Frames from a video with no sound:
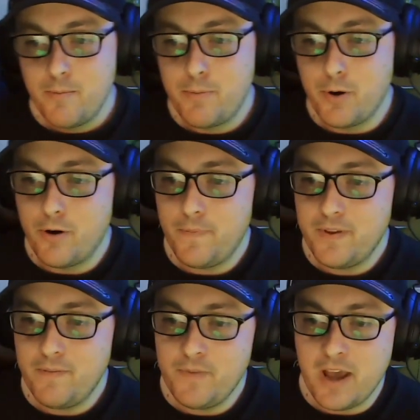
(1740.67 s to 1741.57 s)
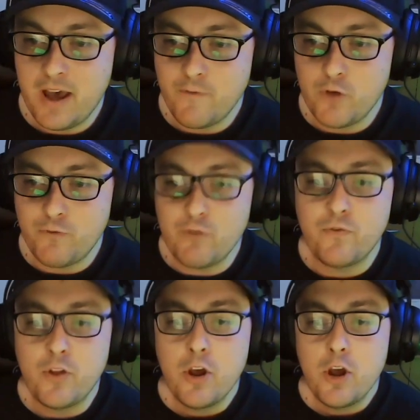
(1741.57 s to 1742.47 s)
But yeah,
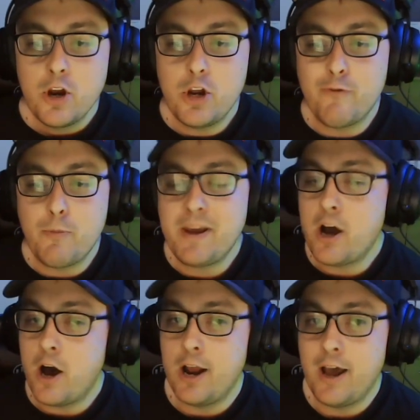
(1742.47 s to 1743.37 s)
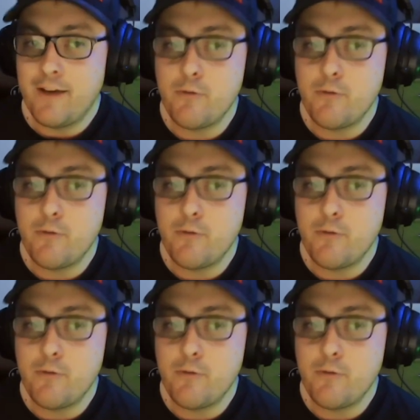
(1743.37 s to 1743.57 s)
the other big highlight for